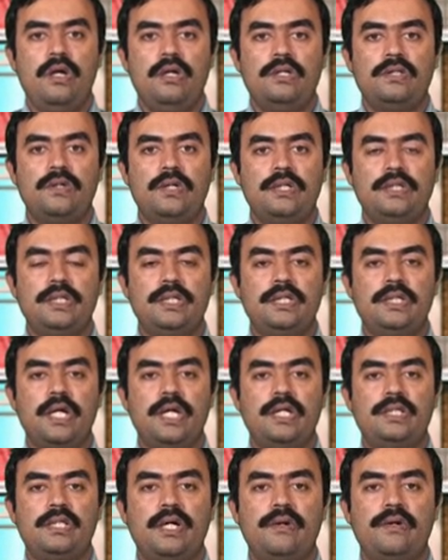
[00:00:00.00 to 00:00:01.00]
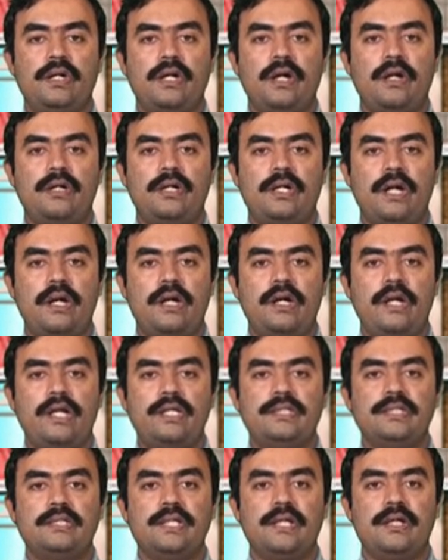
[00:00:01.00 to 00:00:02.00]
So in such case, our
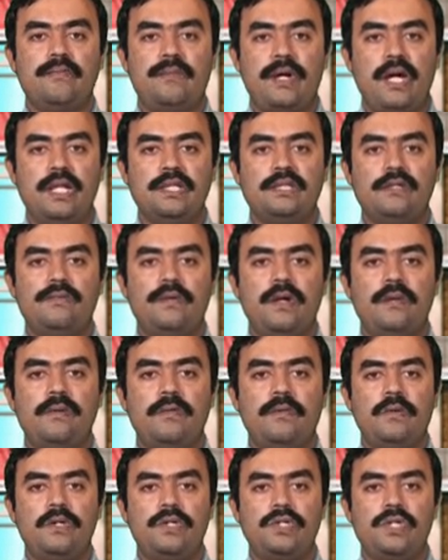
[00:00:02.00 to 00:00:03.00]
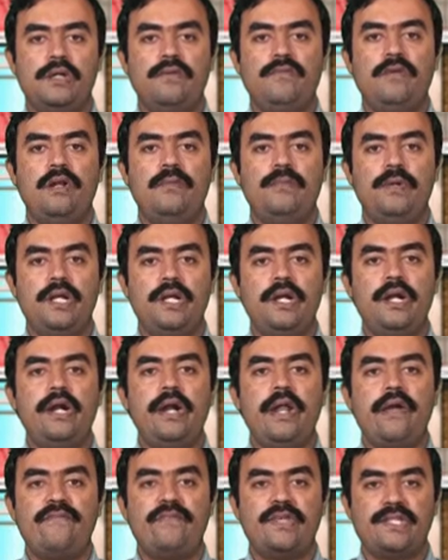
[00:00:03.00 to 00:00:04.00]
country's balance of payment position will be
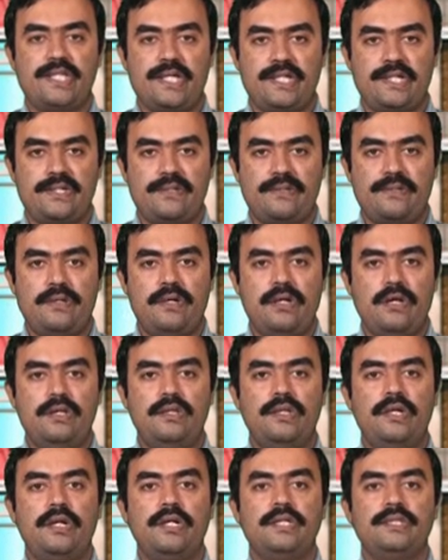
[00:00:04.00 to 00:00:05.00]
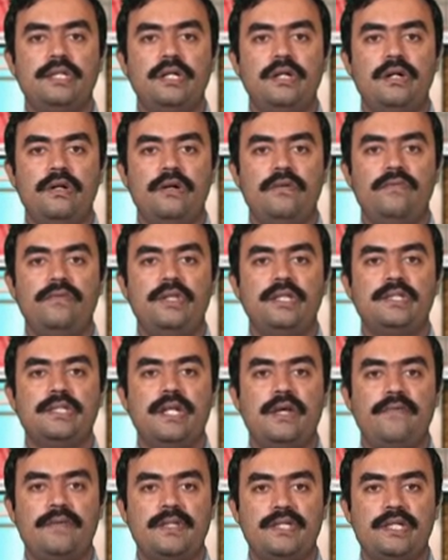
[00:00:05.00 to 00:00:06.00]
in deficit. The result of this
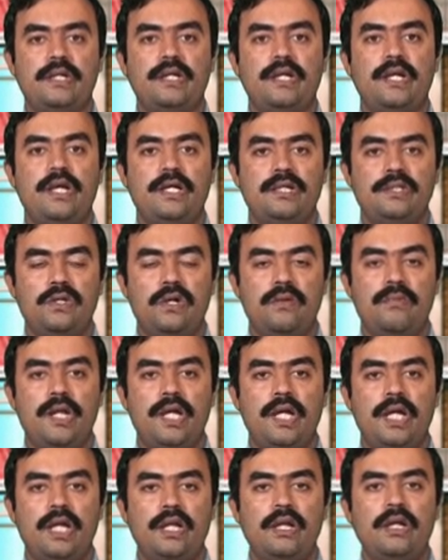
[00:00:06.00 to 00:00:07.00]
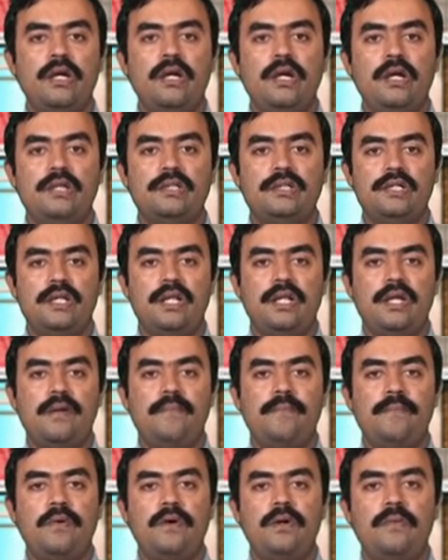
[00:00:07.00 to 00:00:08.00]
deficit is normally again, see the
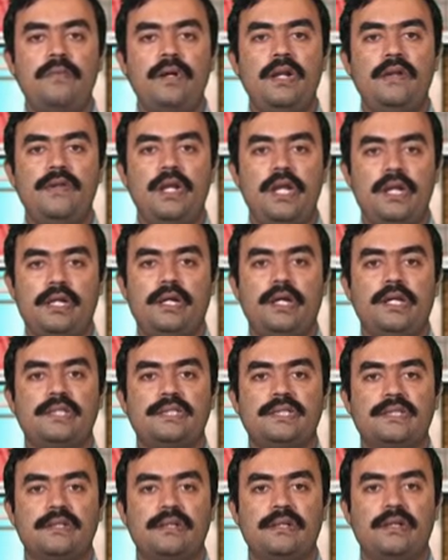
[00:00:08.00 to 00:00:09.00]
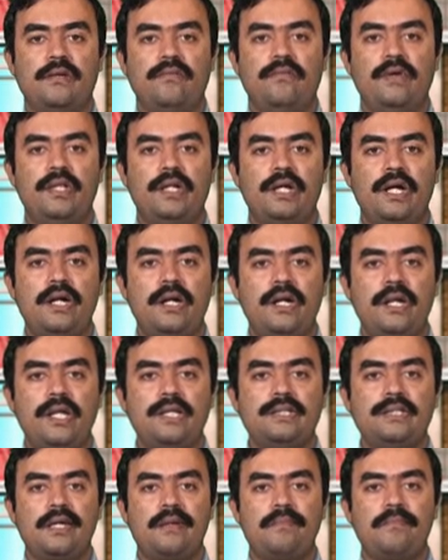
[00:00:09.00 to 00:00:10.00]
import bill will increase. When the
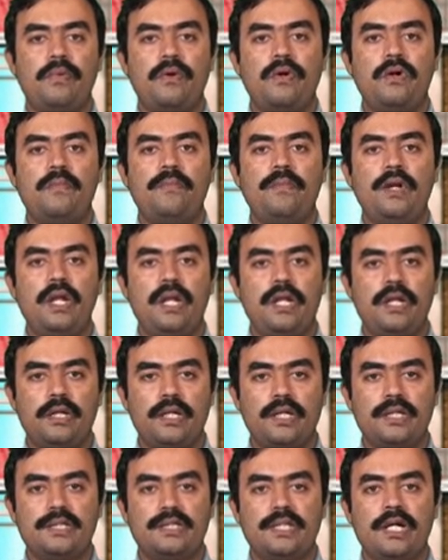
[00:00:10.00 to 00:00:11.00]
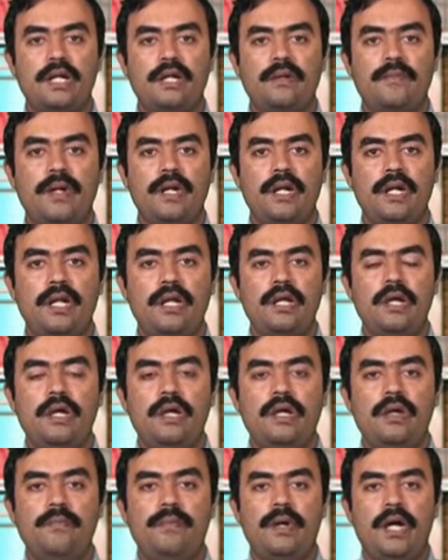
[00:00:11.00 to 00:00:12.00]
country's import bill increases, ultimately
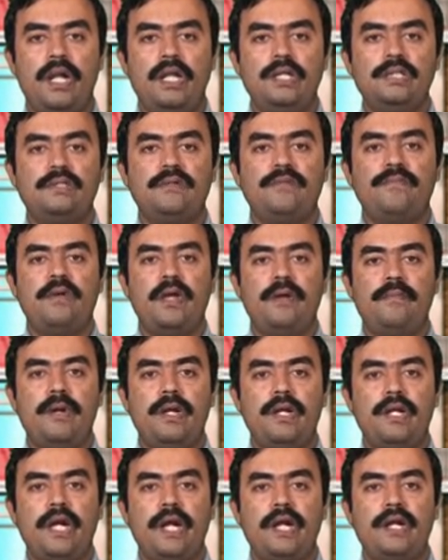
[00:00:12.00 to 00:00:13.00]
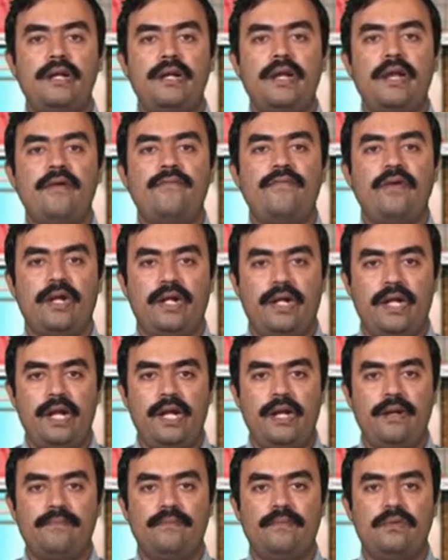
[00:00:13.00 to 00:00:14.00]
balance of payment get
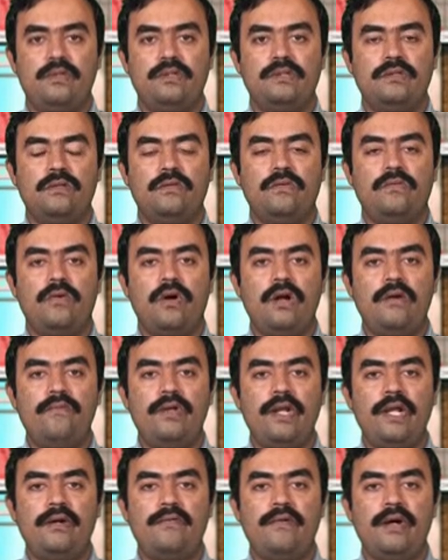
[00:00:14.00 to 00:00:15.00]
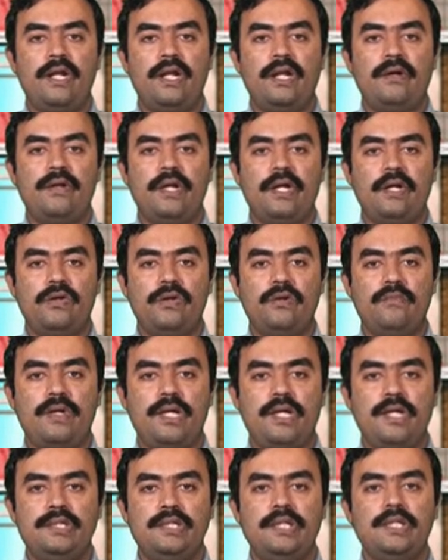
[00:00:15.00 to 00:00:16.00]
affected. So what we require in our
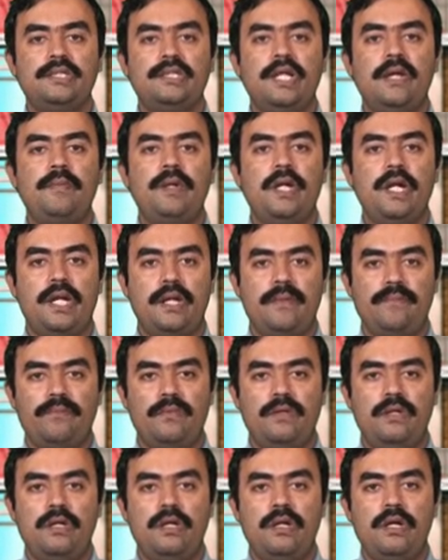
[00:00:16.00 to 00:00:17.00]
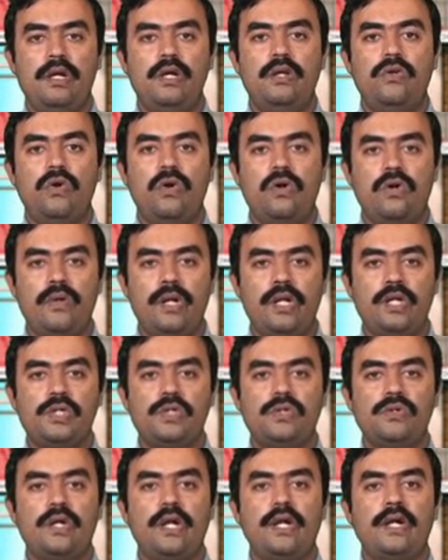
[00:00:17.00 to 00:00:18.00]
economy is stability. In order to
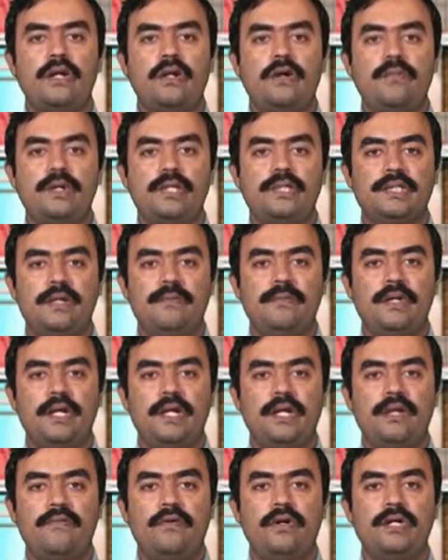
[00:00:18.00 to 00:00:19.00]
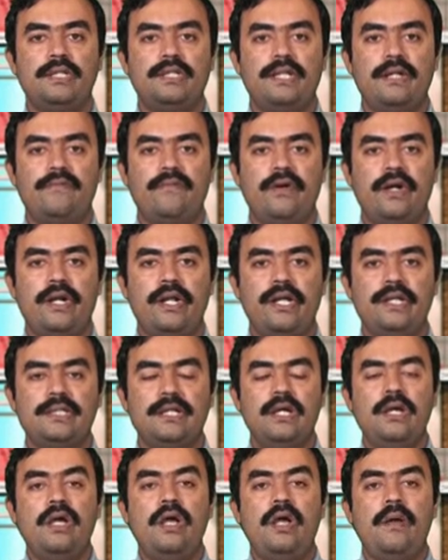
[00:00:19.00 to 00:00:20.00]
ensure economic stability, what is required
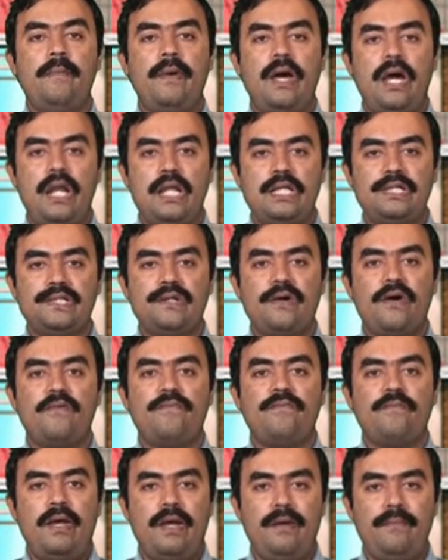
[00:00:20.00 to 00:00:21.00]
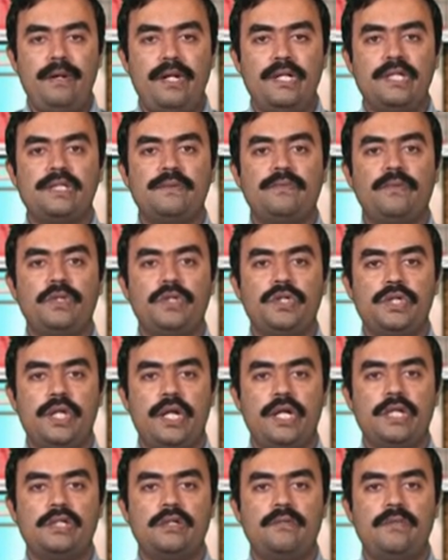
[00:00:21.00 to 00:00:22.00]
is balance of payments
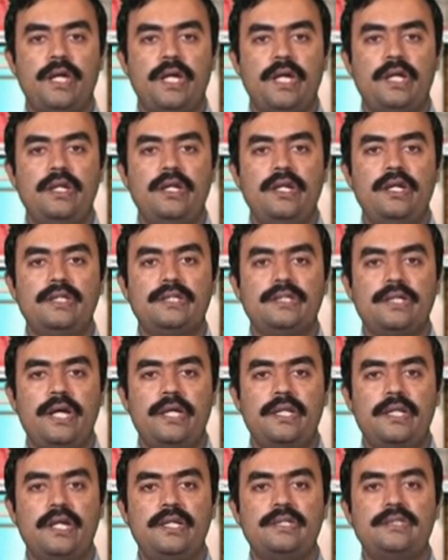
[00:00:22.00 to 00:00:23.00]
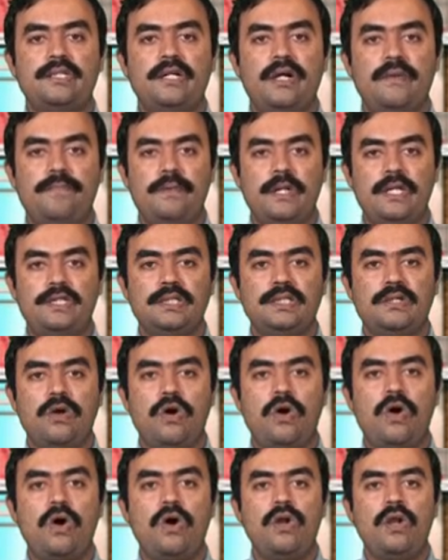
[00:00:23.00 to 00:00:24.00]
position has to be again in either in surplus
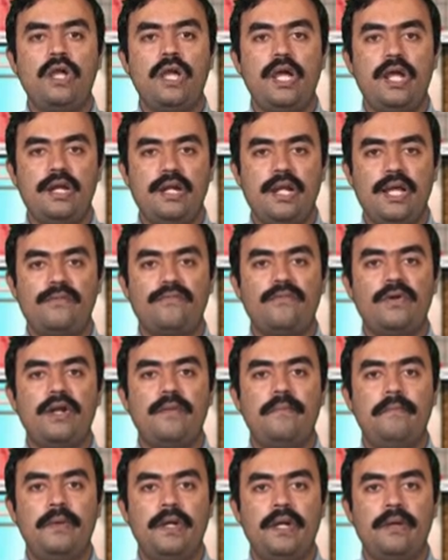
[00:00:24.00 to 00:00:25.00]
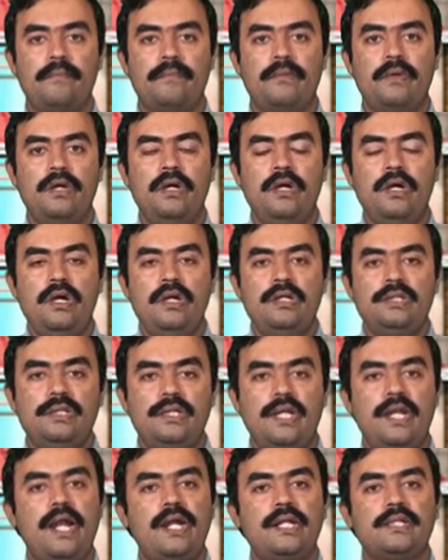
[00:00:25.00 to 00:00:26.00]
or in equilibrium.
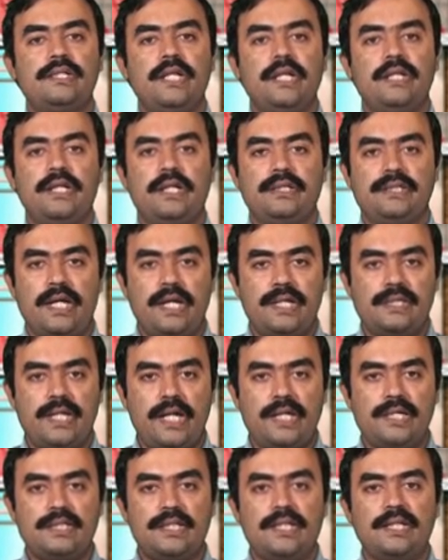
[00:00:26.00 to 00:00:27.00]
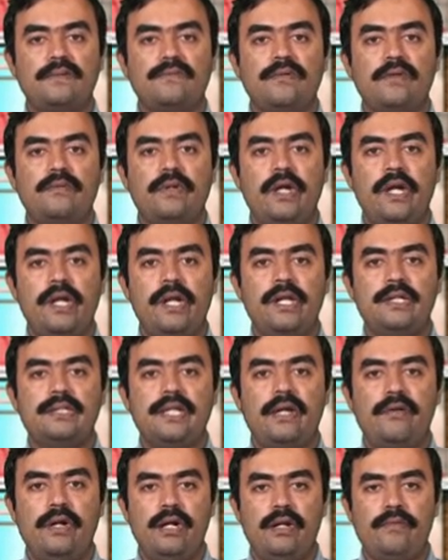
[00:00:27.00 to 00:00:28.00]
Still, let us take the statistics from
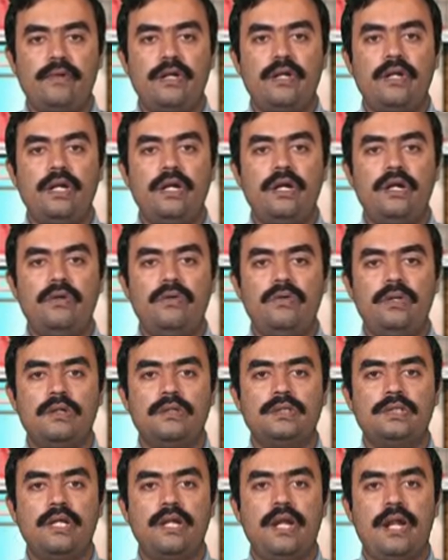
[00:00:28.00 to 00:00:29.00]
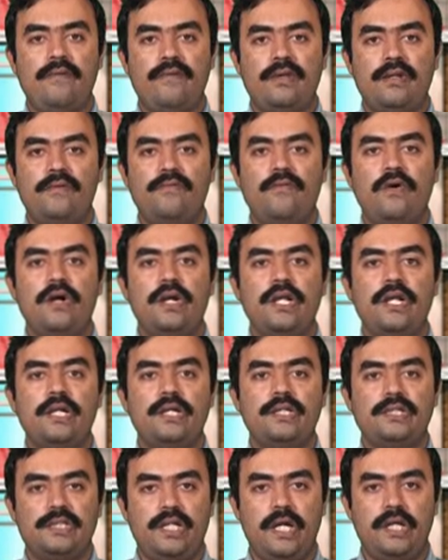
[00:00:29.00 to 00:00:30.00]
1971 till 2011, 40
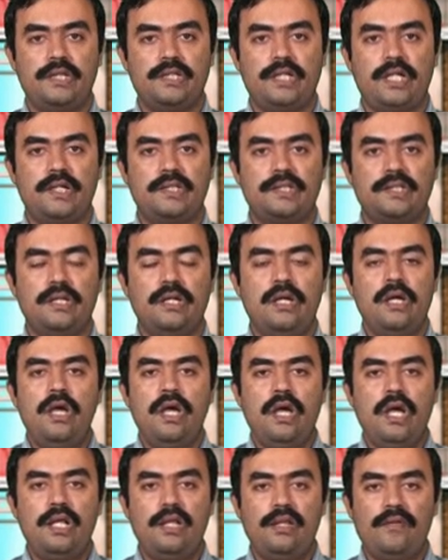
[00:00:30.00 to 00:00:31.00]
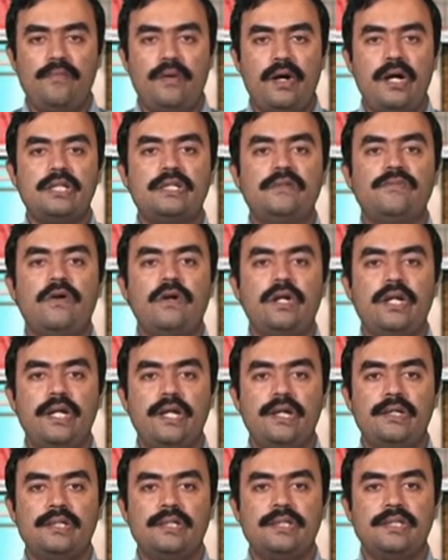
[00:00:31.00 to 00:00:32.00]
years statistics. In the past 40
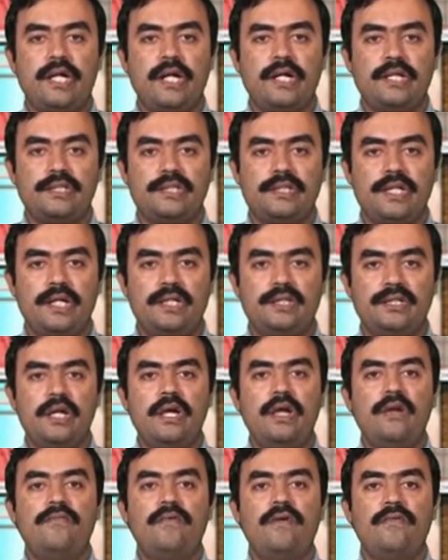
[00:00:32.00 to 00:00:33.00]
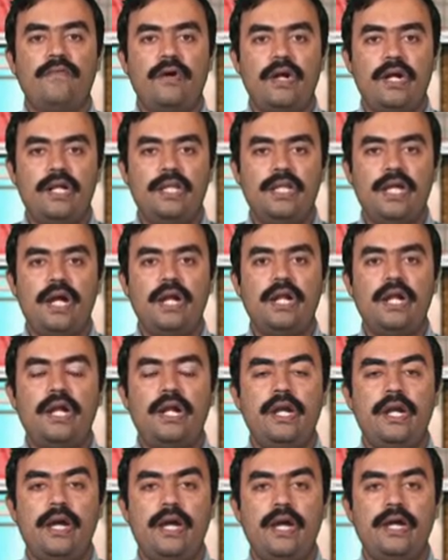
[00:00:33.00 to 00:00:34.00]
years statistics, we find that
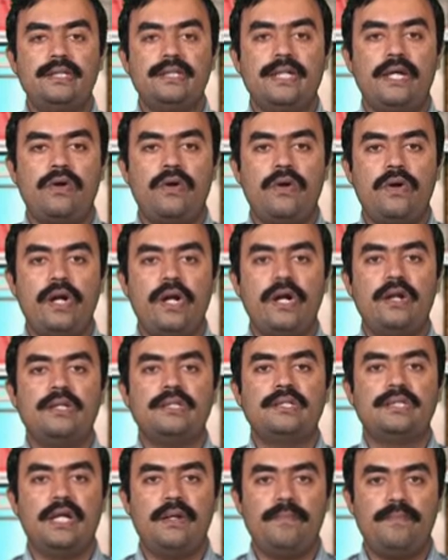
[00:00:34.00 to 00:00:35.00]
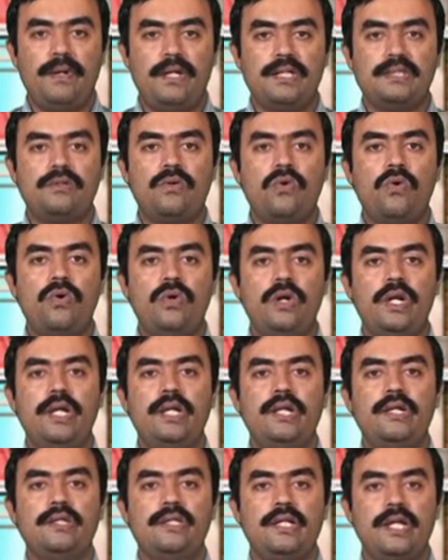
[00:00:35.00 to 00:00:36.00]
India has recorded surplus only
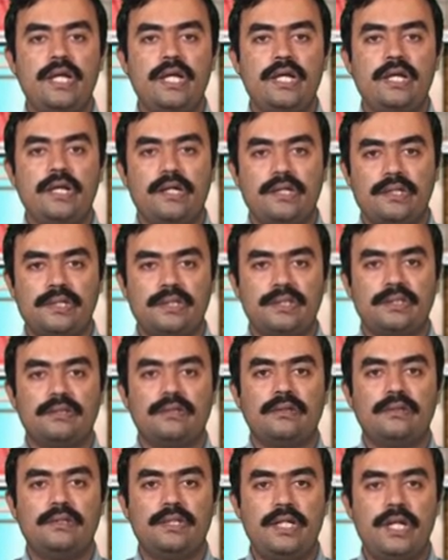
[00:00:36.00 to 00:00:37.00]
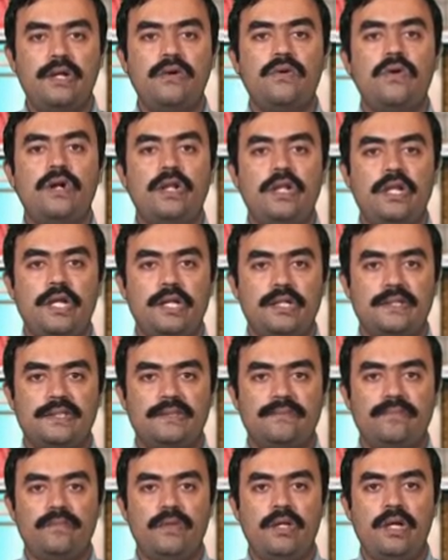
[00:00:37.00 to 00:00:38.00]
in 3 years, 3 golden
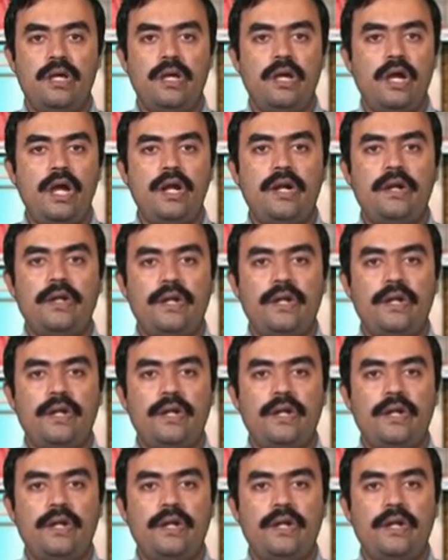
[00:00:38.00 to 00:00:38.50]
years. And